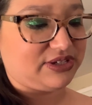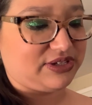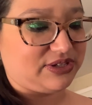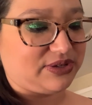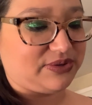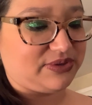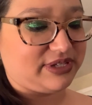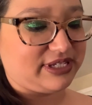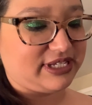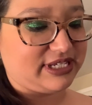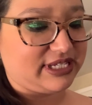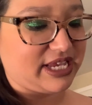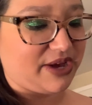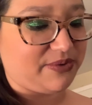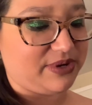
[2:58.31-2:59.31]
So this
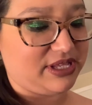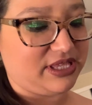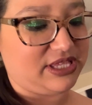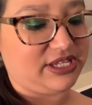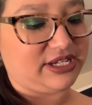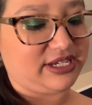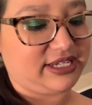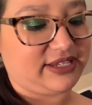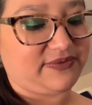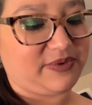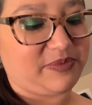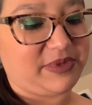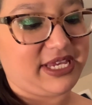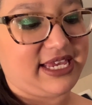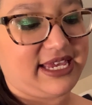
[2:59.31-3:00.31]
is how it looks
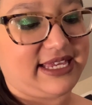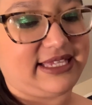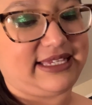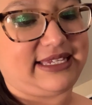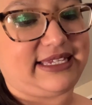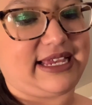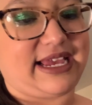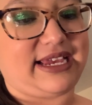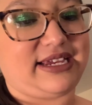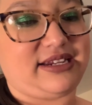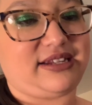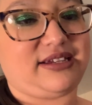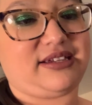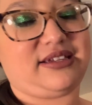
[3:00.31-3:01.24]
from the inside.